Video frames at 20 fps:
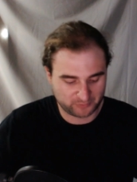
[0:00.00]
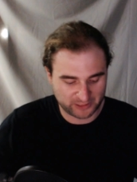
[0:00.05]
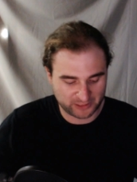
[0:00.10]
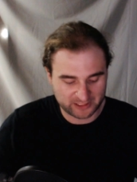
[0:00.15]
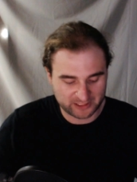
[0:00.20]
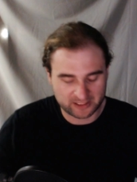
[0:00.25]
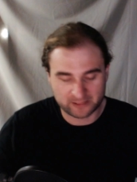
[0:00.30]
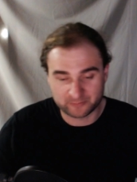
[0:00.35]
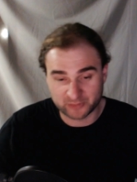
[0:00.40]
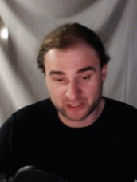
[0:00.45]

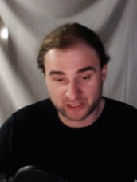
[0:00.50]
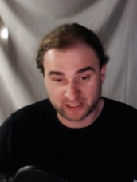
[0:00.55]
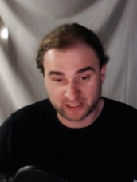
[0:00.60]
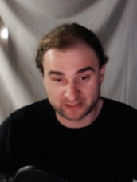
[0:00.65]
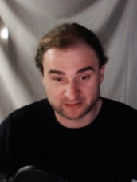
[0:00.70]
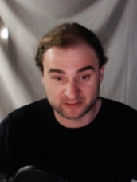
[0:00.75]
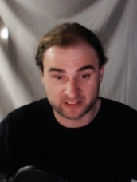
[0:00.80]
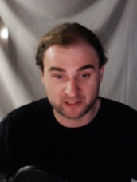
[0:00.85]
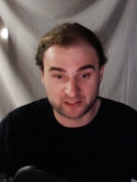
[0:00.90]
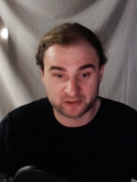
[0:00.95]
pick up
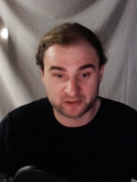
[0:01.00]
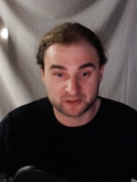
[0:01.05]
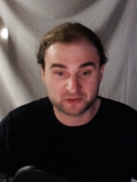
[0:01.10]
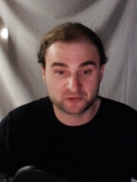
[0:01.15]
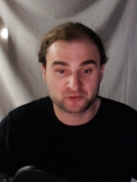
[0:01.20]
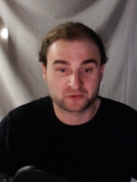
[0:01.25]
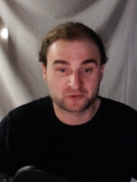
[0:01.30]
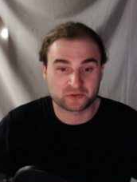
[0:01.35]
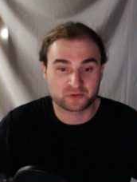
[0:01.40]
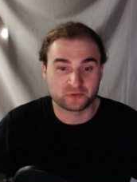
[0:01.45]
on
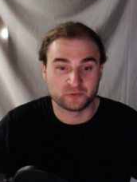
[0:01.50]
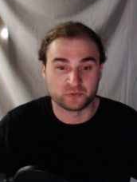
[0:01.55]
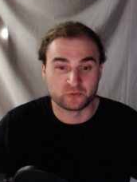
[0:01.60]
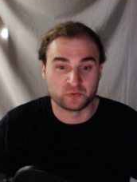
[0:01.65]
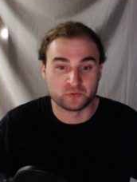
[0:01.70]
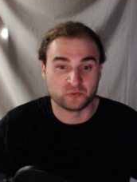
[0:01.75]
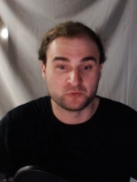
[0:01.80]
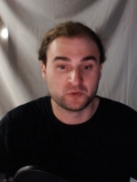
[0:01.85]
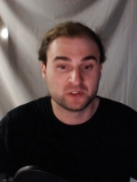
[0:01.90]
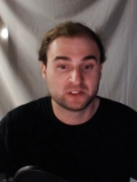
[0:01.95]
characters
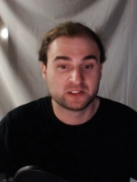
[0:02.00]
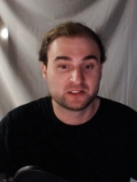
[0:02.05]
who